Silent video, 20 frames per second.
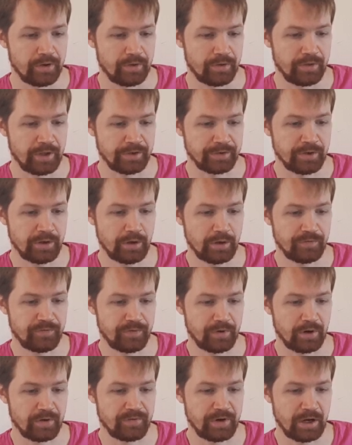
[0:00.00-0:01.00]
than
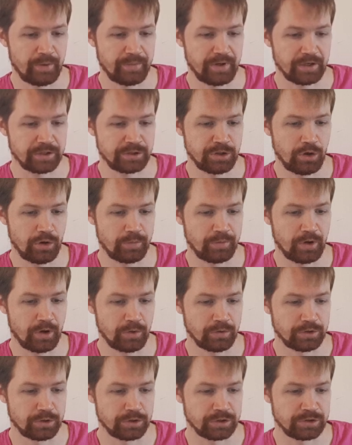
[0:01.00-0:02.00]
half of Amberg's home
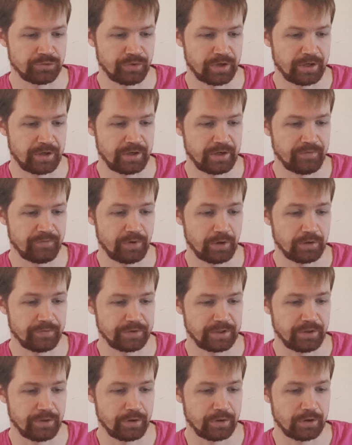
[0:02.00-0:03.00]
owners were
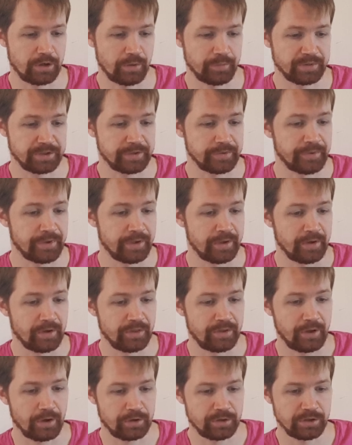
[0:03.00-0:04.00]
involved in the company.
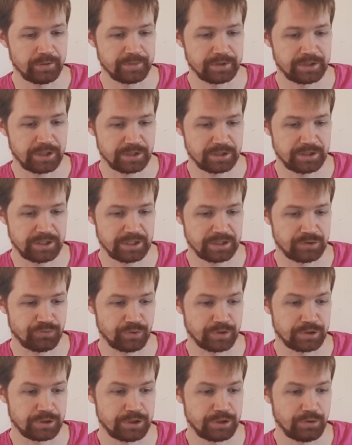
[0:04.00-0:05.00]
The economic success
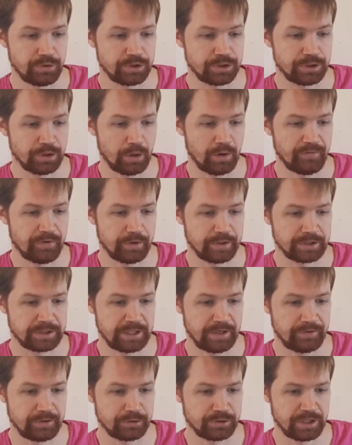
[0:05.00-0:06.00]
was huge over the
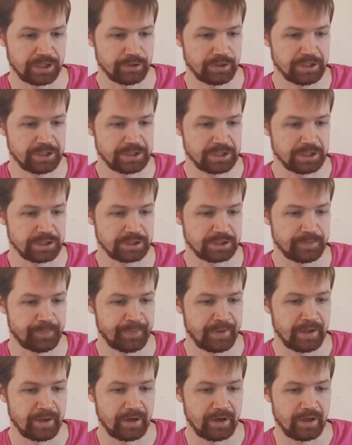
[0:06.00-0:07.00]
several generations.
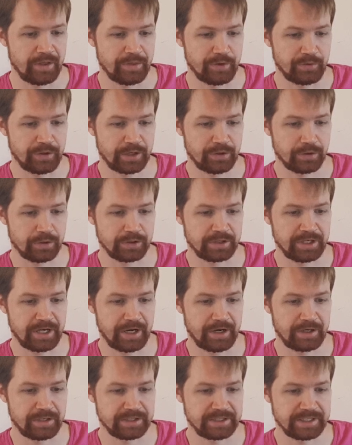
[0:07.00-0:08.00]
In the record
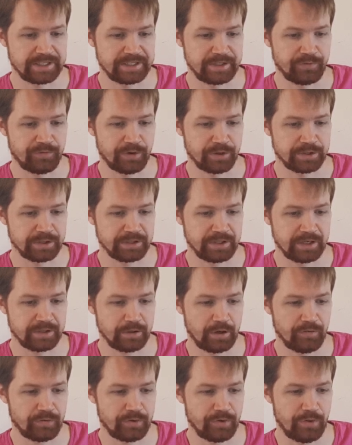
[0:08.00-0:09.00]
year 1649,
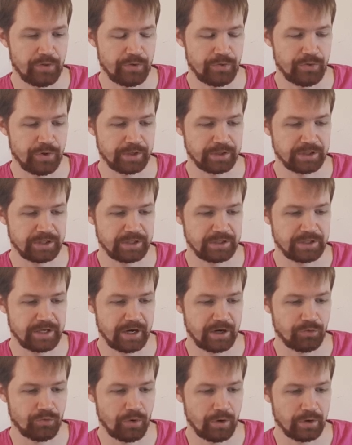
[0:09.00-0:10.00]
after the
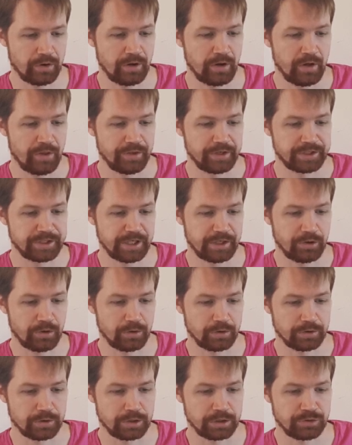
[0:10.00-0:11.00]
30-year war, the
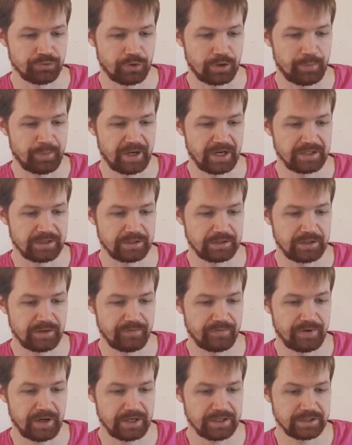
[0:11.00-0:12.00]
shareholders were paid a
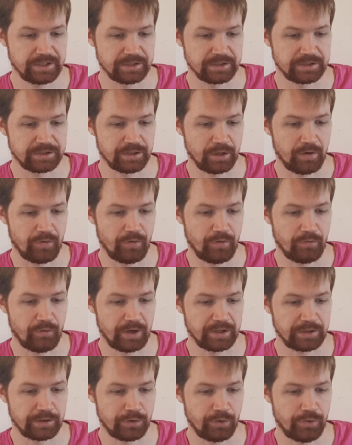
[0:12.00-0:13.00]
dividend of
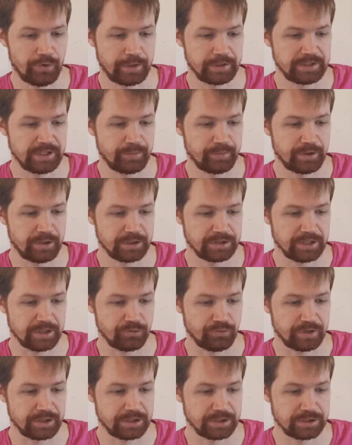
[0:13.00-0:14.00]
113%,
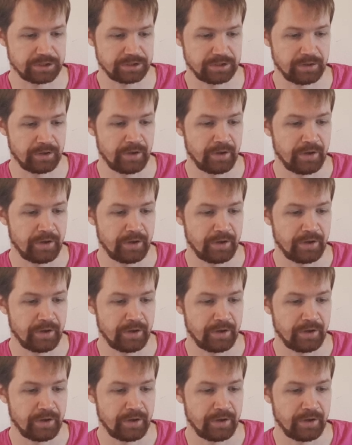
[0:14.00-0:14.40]
which is